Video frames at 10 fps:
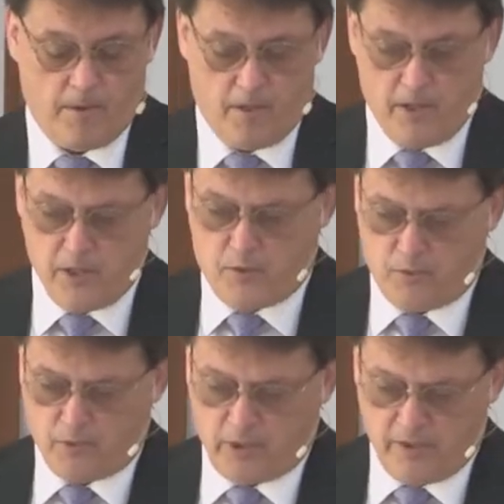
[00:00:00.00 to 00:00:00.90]

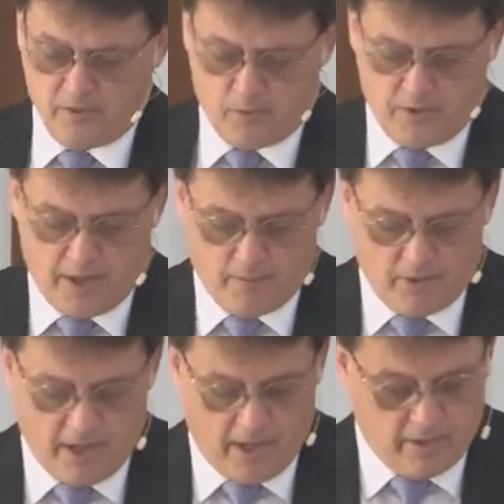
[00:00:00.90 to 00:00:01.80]
Israel lives with that
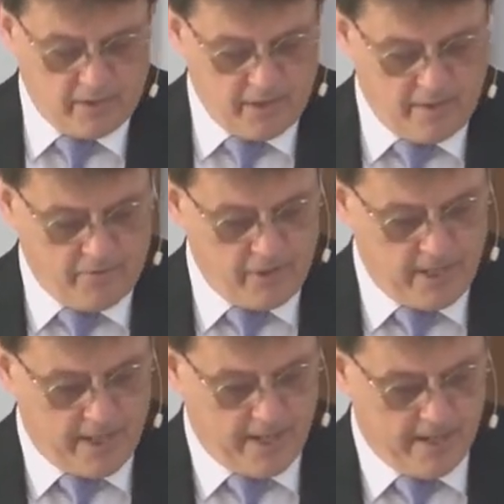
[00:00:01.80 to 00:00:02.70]
reality every
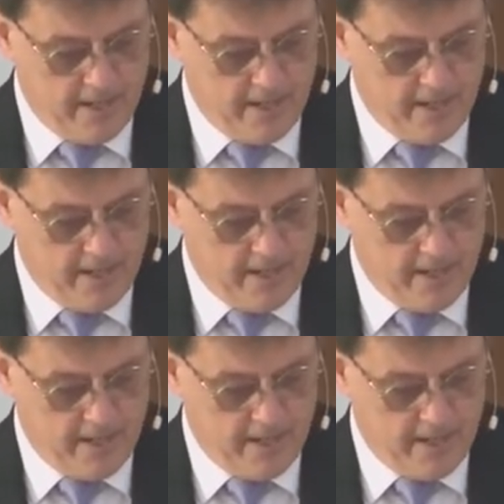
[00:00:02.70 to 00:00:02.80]
day.